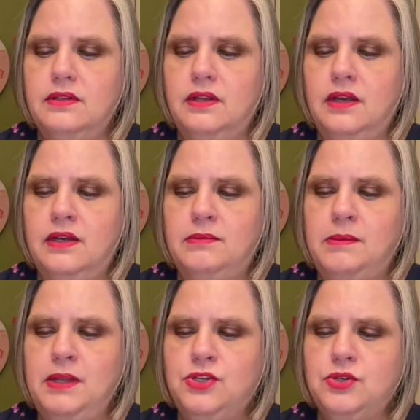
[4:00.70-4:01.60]
um, I'm
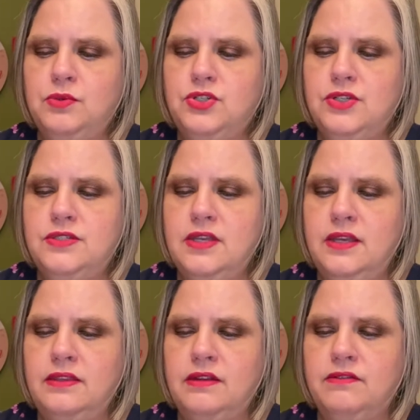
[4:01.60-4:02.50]
not sure what she's
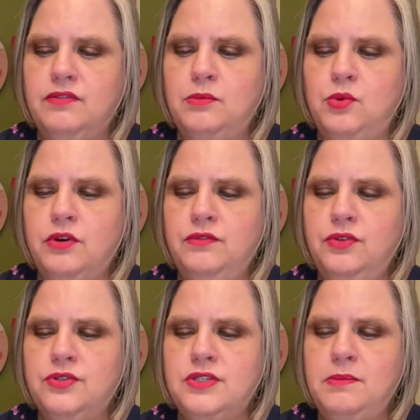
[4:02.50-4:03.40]
saying there, for more of
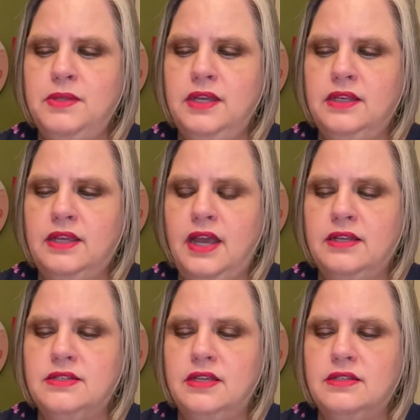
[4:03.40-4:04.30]
your something and
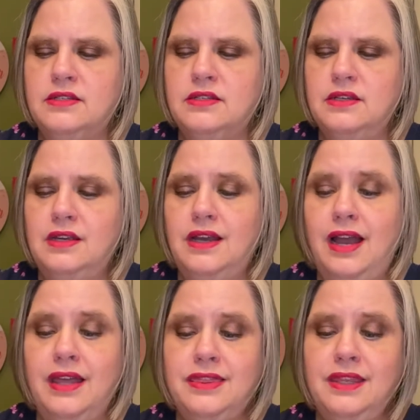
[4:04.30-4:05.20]
content.
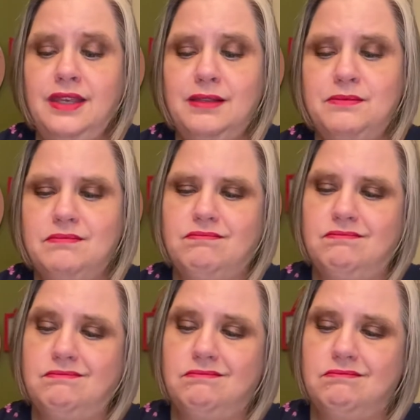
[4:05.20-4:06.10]
I think it,
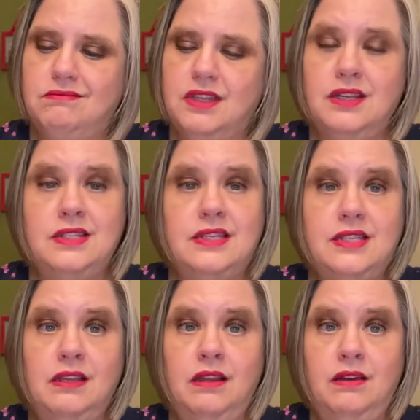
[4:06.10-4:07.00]
does that
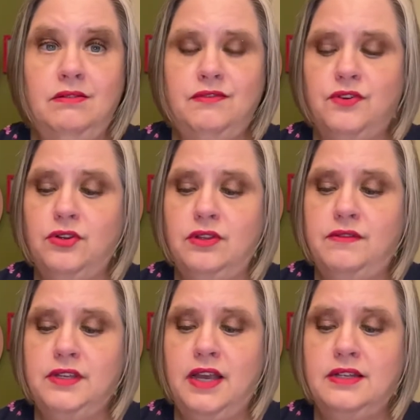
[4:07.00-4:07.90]
say love for your
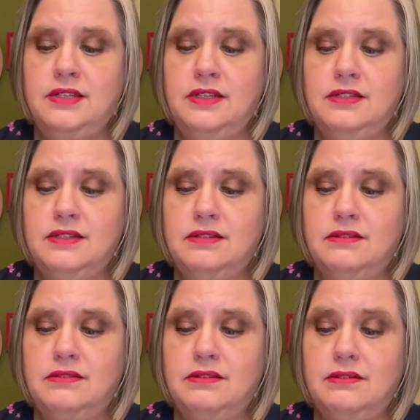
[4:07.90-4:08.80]
loving content?
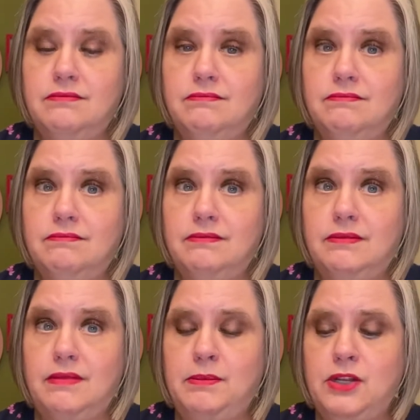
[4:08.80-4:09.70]

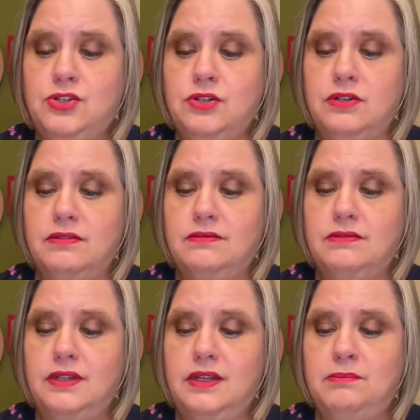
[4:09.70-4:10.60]
I'm not sure.
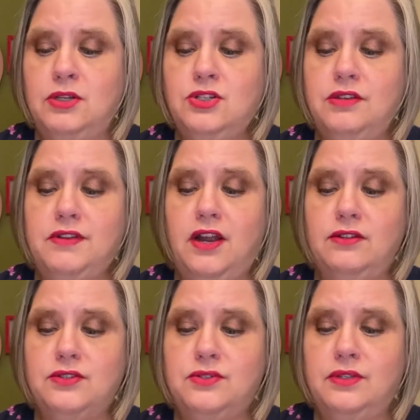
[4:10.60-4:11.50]
Much love,
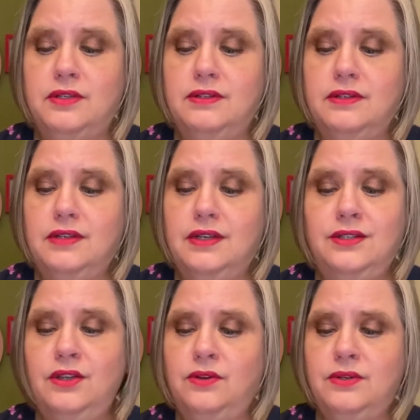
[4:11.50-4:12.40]
Carla Sula.
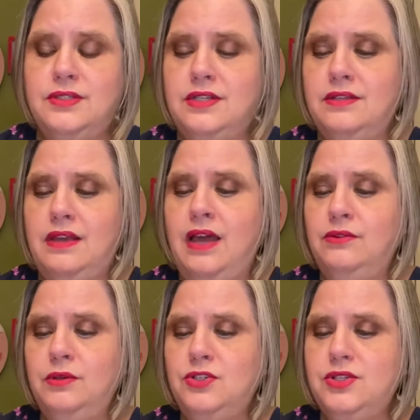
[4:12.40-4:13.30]
No, because I, I don't
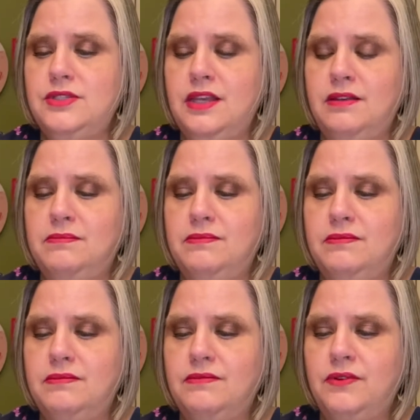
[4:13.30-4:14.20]
know what she's saying
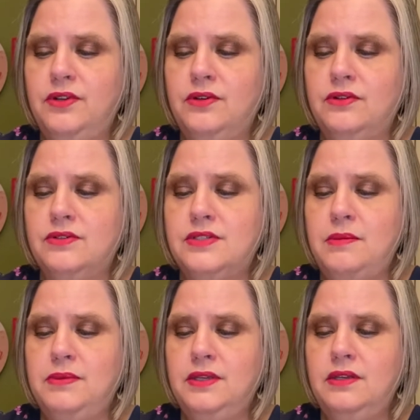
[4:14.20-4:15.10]
for your
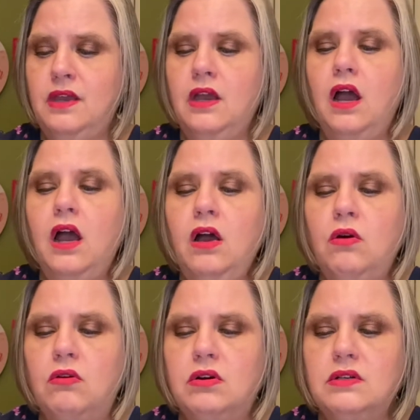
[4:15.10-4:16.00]
something. Oh,